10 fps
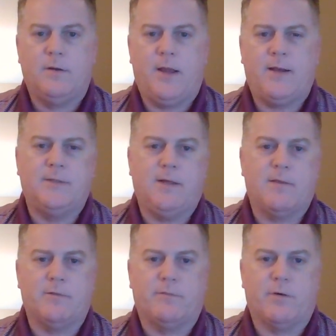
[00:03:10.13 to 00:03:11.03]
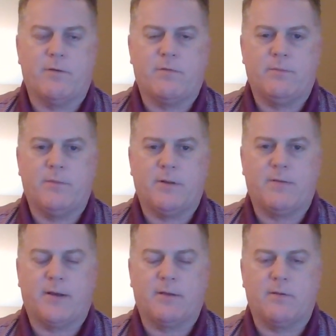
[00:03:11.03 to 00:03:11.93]
had a decent first serve, but his
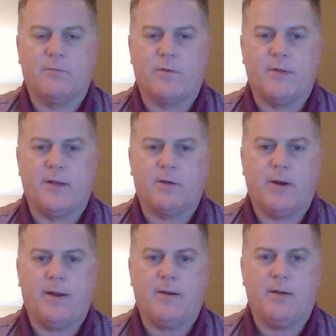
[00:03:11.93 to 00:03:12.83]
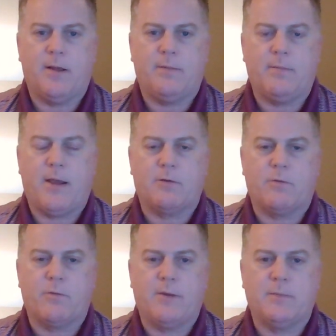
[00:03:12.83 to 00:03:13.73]
second serve wasn't that great. And
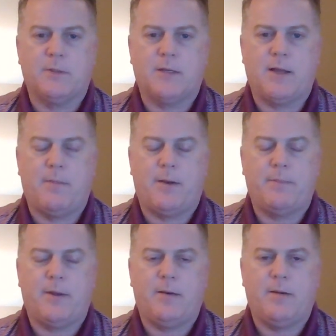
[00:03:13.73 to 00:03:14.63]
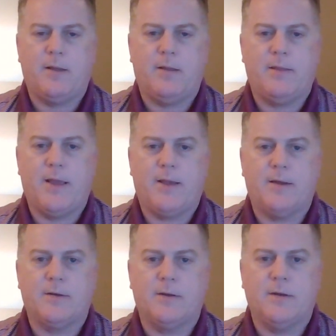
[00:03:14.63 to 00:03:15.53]
McEnroe was able to come up on that
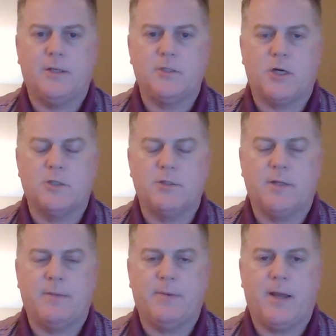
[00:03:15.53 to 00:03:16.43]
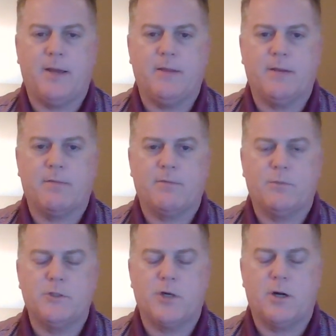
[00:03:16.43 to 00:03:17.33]
and charge the net behind this
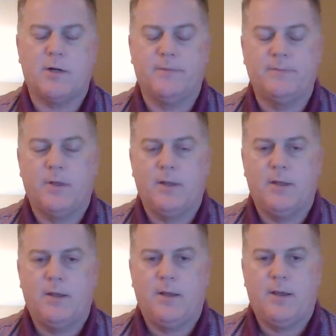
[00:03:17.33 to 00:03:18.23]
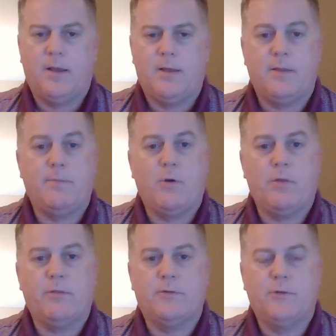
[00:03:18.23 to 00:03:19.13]
return. They
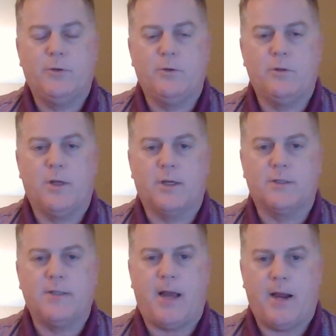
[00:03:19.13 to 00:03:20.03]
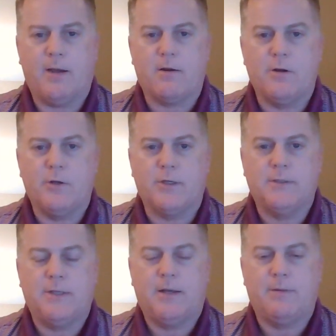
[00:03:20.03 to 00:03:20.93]
both, too, look tired, you can
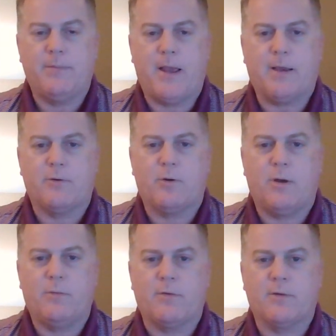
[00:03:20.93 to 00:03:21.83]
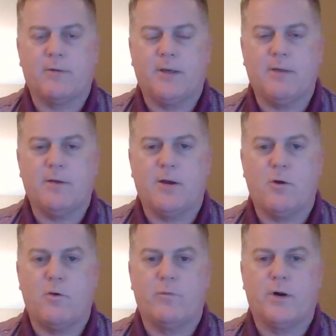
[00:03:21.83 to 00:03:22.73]
tell. McEnroe almost looks like he's hung
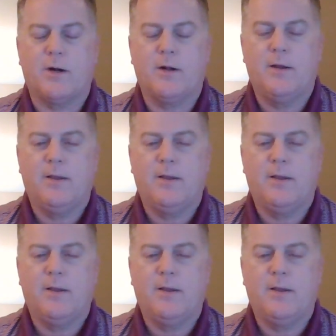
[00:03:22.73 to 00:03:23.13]
over.